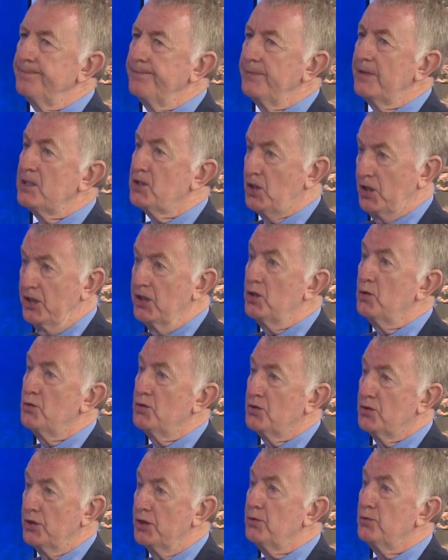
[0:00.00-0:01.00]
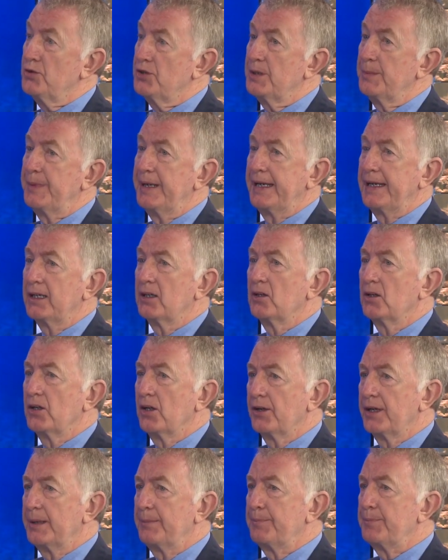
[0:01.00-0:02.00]
there's a huge, huge debate going
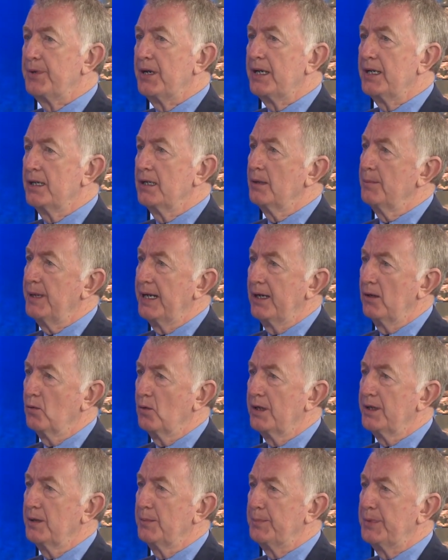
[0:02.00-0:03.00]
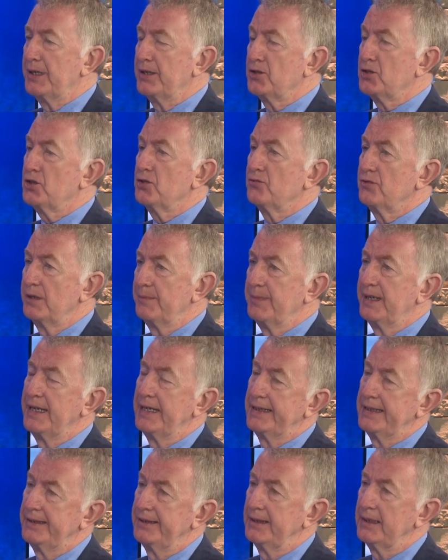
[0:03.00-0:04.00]
on in Britain about whether Britain should
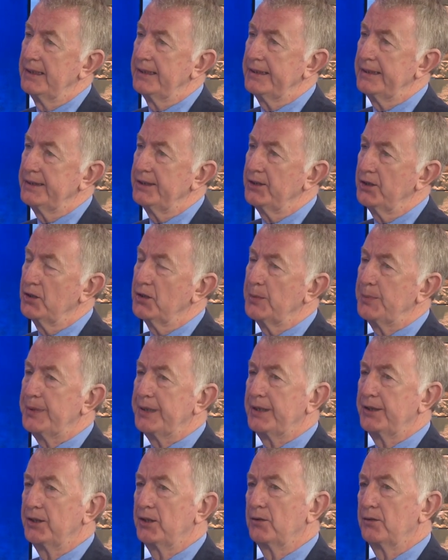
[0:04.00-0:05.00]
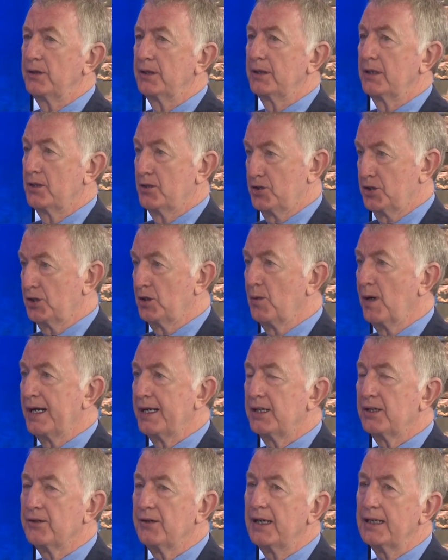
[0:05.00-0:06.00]
remain in the European Union. As you
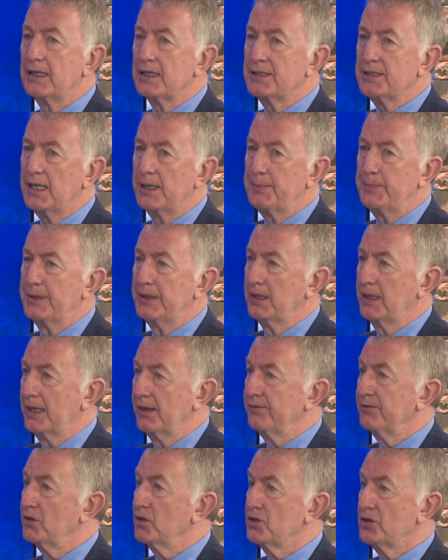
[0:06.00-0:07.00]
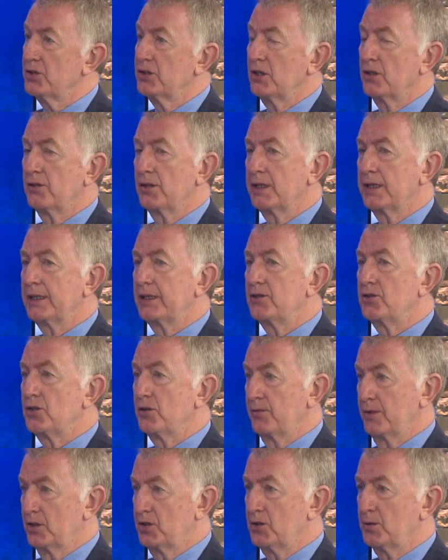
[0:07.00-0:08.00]
quite correctly said, Bill, that vote is on the
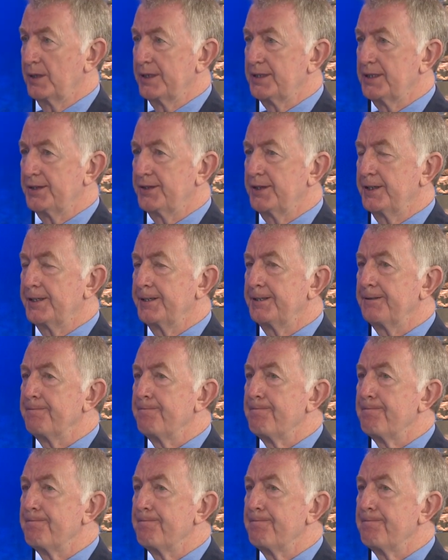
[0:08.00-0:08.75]
June the 23rd.